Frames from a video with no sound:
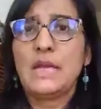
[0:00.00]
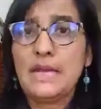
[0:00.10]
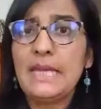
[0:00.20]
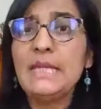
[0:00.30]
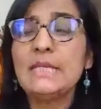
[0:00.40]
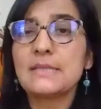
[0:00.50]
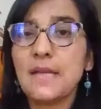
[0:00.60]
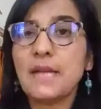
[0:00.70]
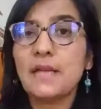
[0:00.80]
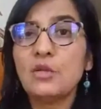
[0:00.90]
He
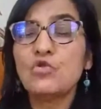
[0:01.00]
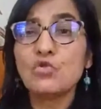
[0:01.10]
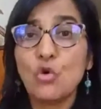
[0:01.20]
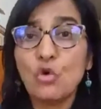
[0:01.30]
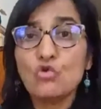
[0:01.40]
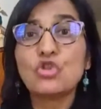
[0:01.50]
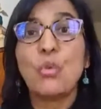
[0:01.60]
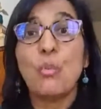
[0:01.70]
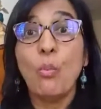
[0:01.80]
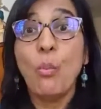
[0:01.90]
decided to go to the
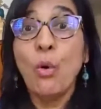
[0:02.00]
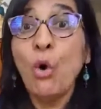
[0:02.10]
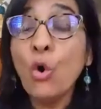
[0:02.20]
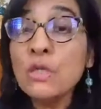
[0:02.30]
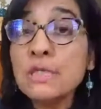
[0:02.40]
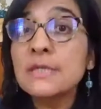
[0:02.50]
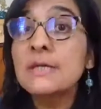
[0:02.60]
most